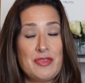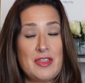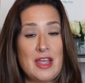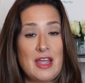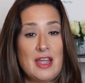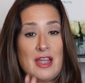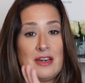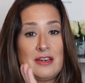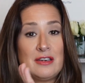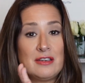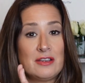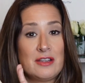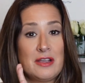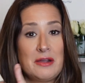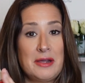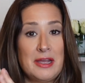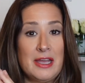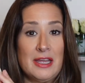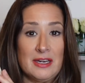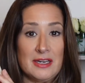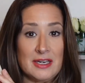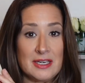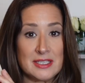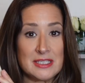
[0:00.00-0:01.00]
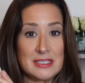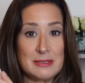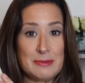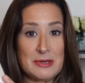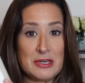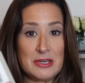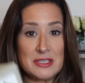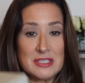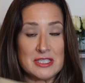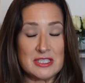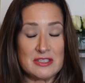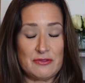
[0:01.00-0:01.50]
then go ahead and
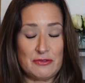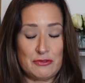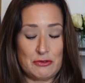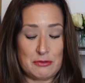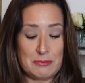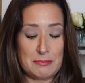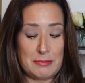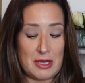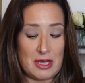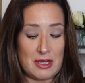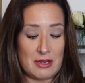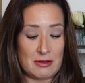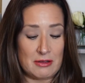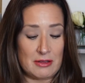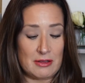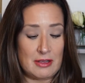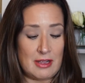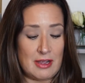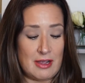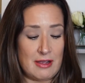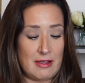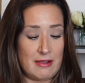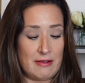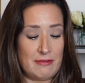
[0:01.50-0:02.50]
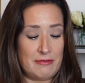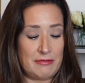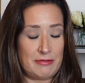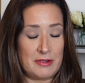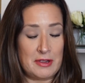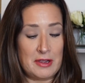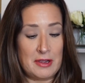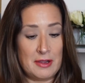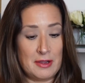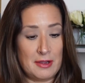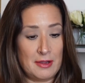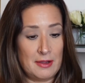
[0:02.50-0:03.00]
experience the full bottle of
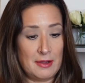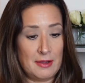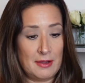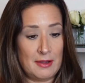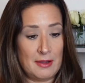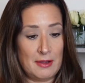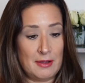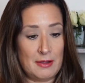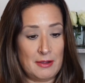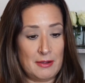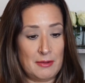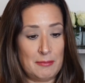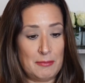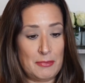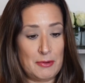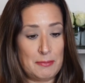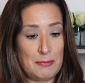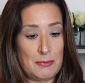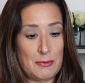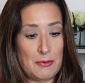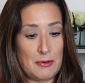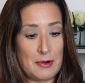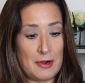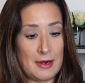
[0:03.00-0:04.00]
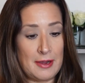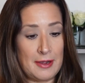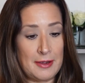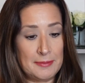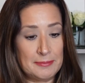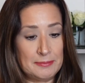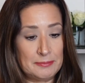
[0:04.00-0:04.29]
Porpora.